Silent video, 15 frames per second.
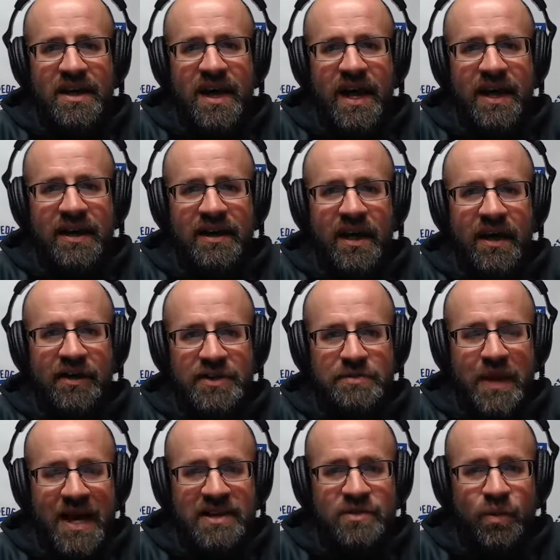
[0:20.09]
And this
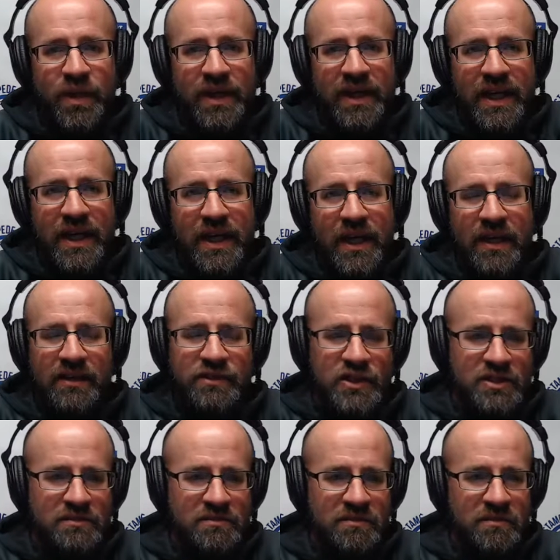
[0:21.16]
past week,
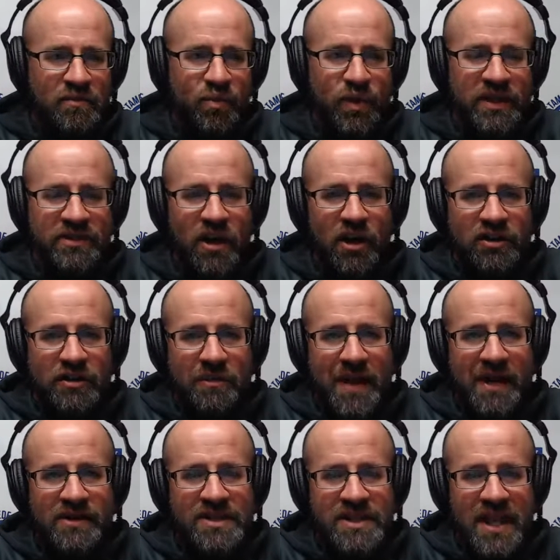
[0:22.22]
we talked
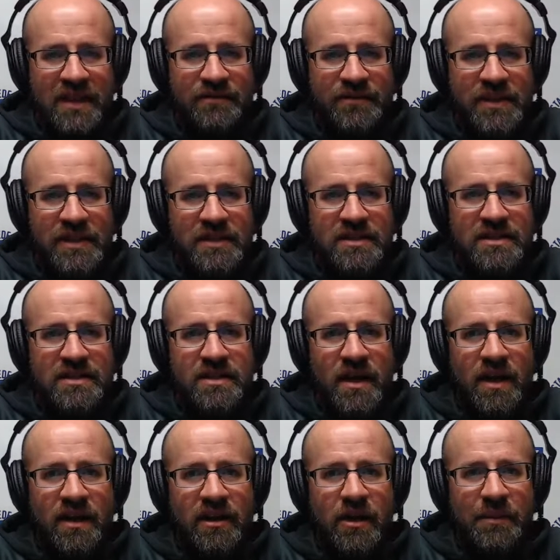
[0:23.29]
about safeties
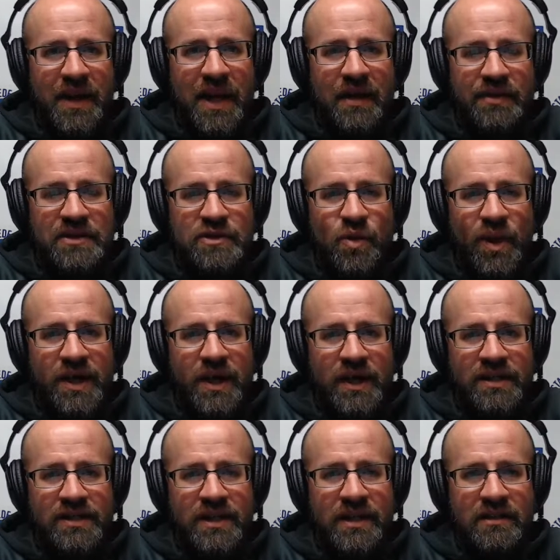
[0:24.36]
coming out of this
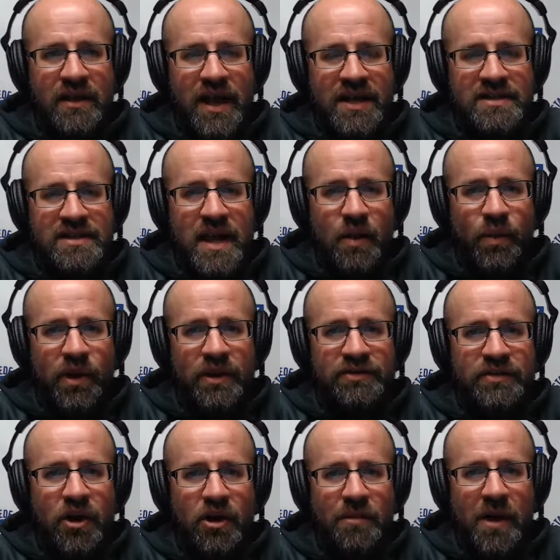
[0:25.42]
2019 class. Now we're going to
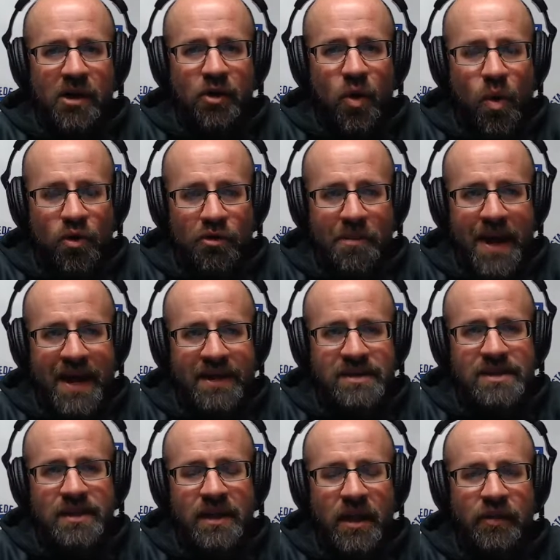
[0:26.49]
talk about
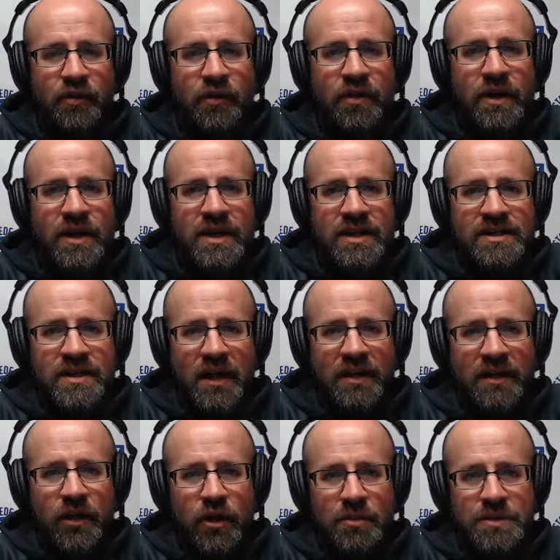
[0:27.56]
cornerbacks, another
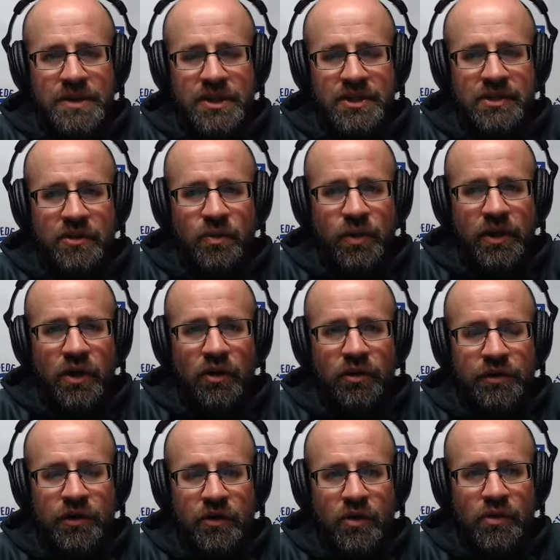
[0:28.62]
secondary position that we know
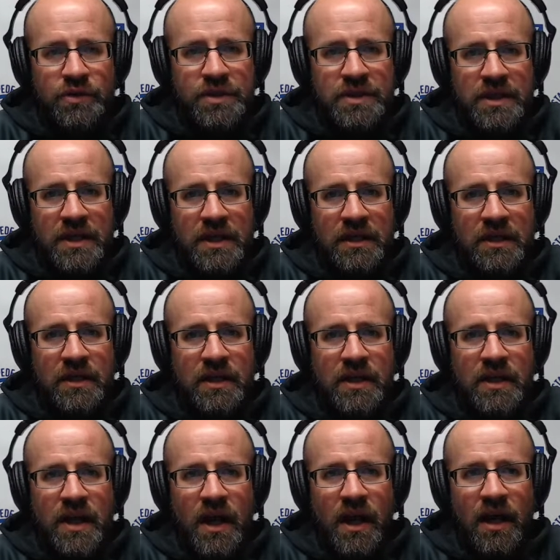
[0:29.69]
that the Colts need
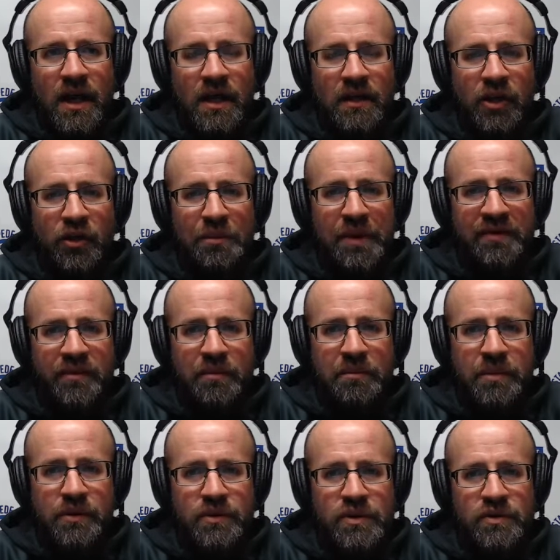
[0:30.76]
a little bit of a
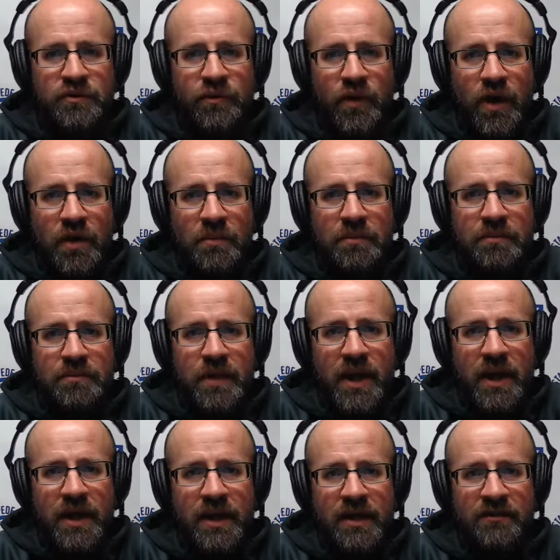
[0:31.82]
boost from,
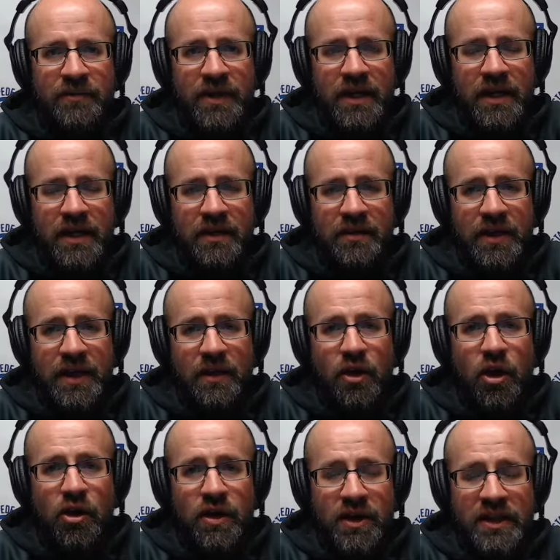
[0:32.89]
if it anything at
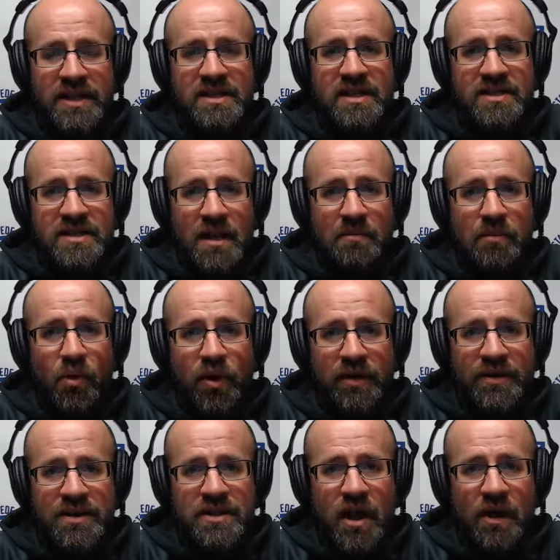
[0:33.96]
all, at least at some point
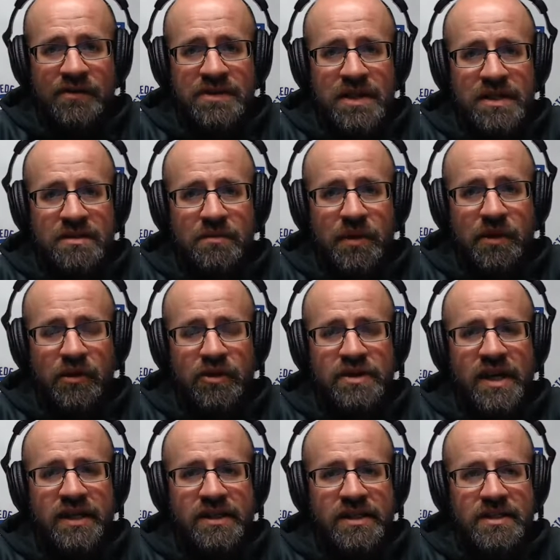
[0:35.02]
in this offseason. But it looks
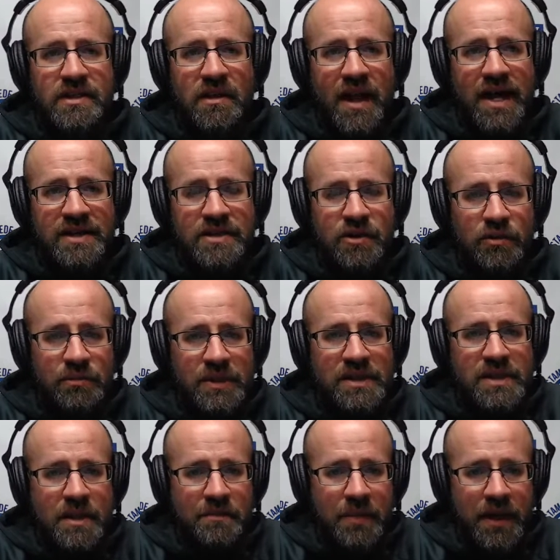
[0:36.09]
like this class could be
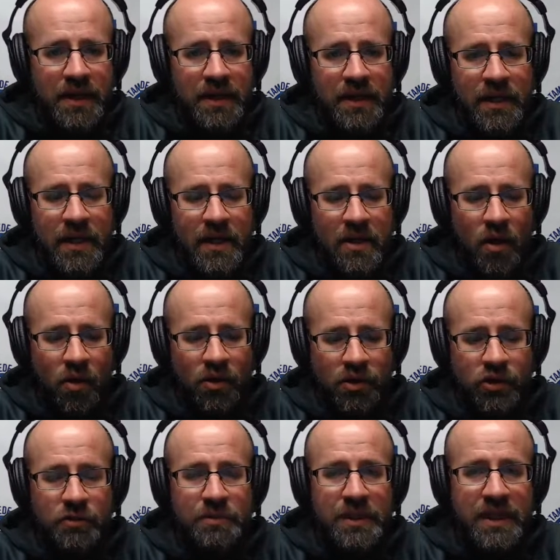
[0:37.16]
somebody, or it
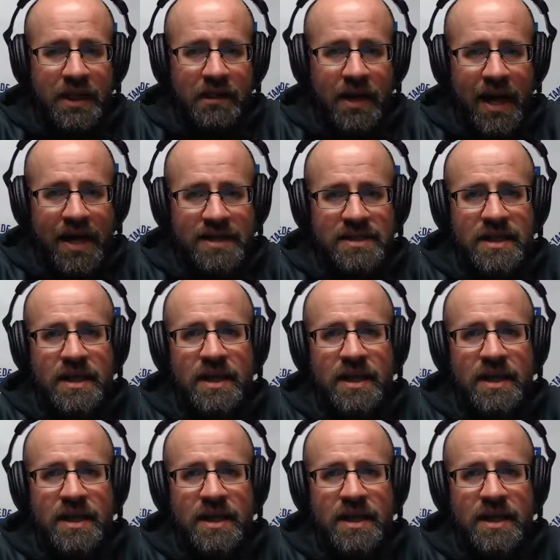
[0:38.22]
could be a class